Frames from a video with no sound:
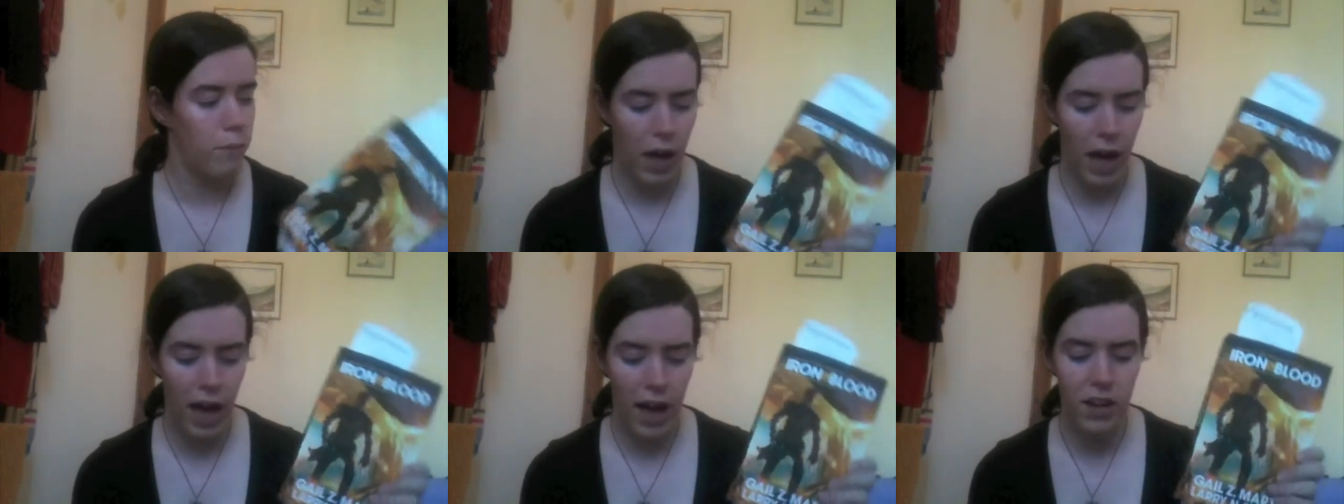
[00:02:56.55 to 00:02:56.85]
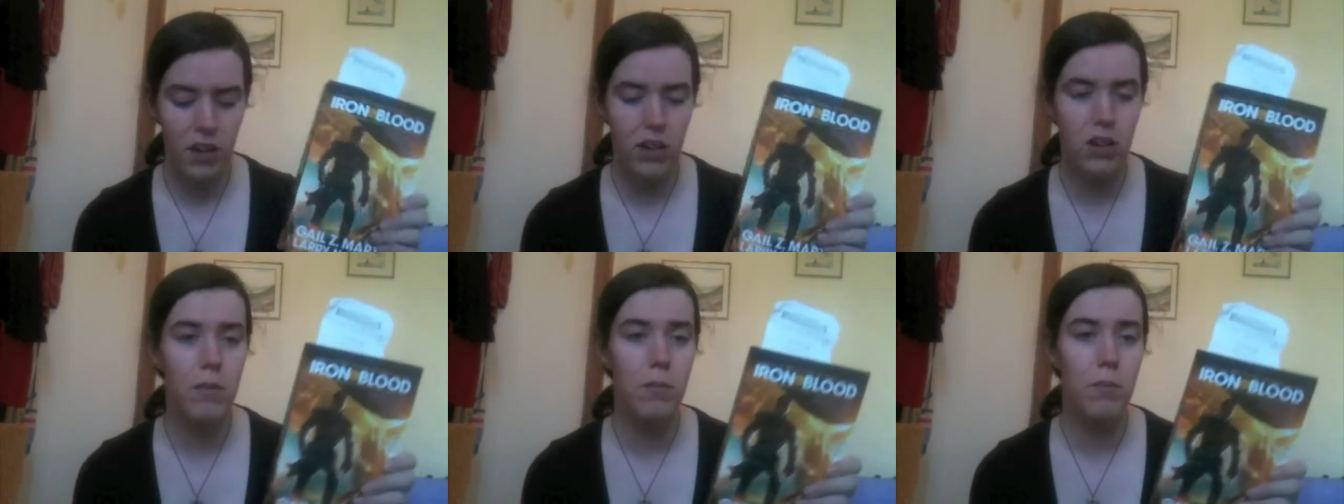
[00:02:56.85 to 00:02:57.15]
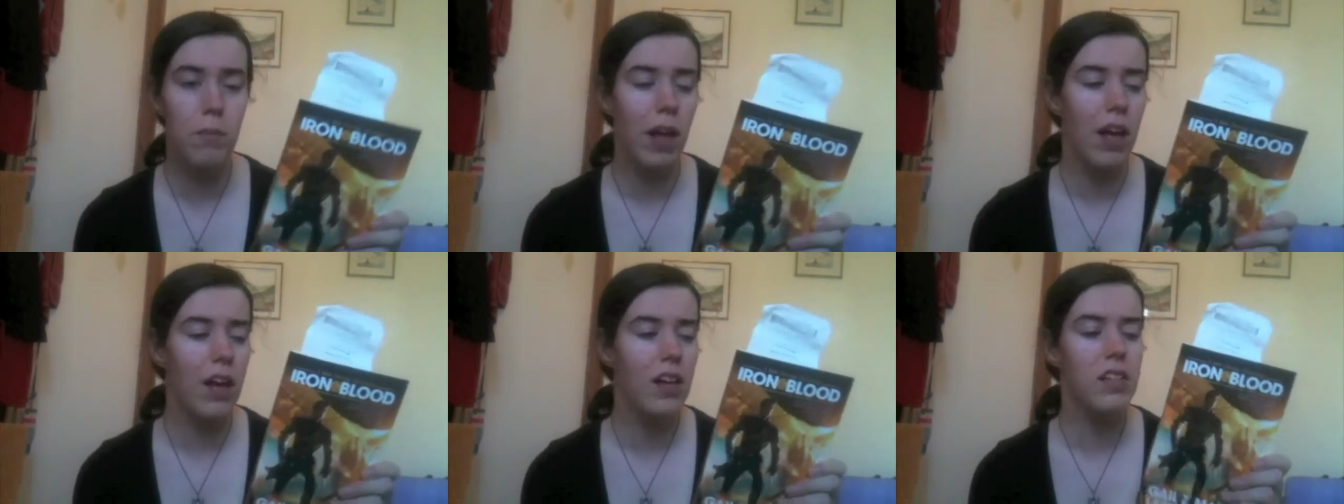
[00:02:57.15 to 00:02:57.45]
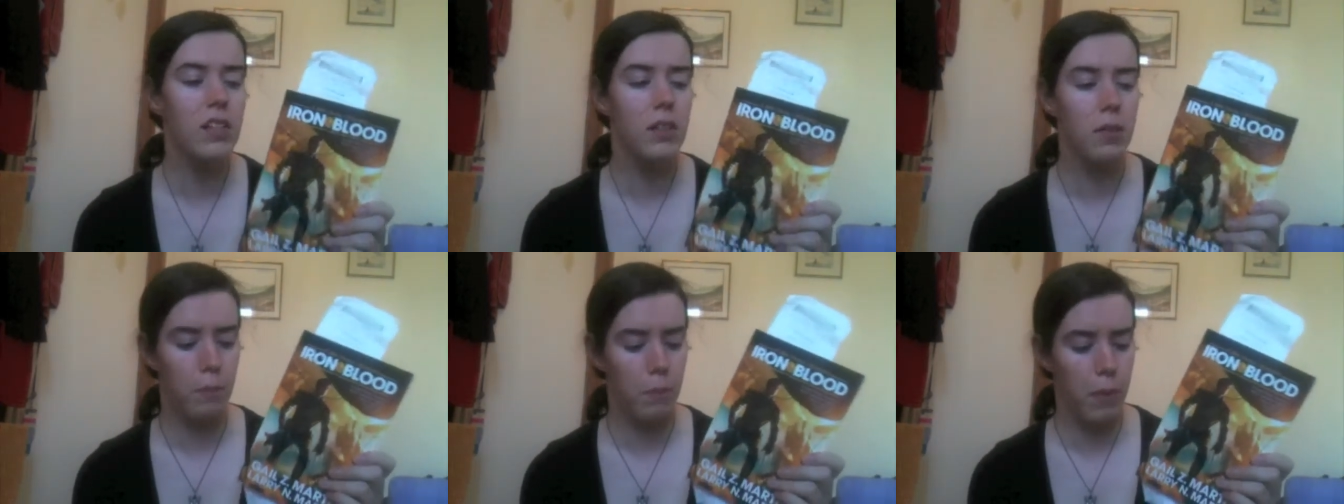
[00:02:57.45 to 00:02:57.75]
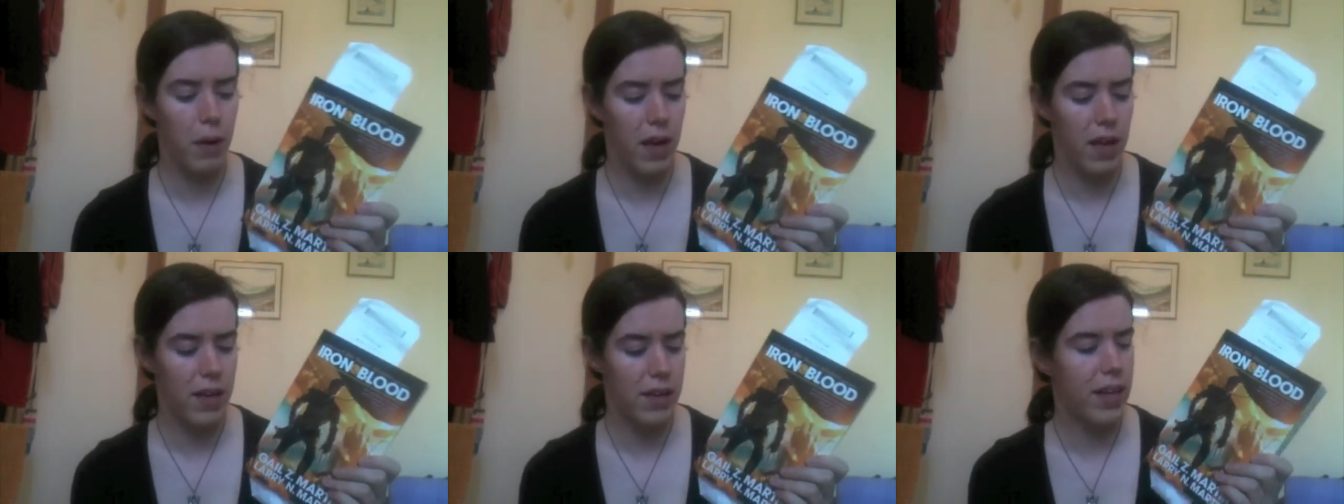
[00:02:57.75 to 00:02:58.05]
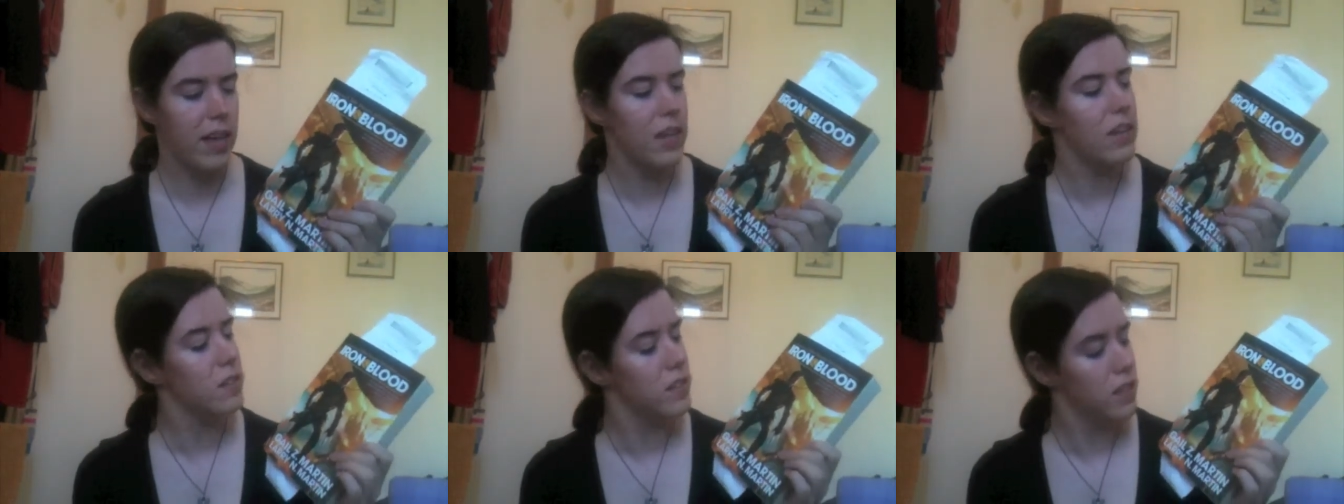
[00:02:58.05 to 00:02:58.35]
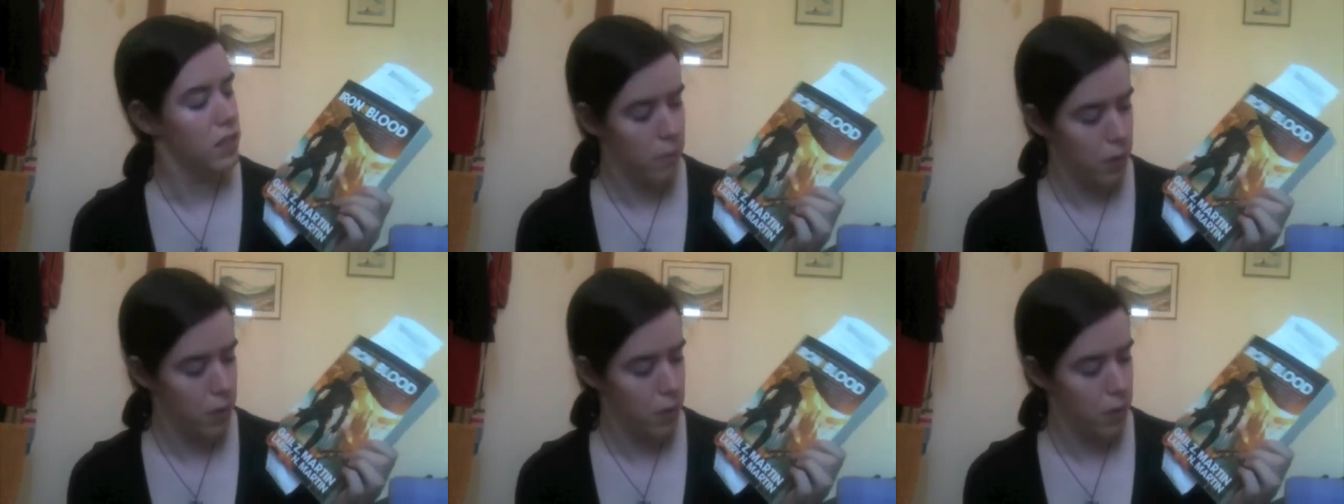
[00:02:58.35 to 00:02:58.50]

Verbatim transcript: Iron and Blood by Gail Z.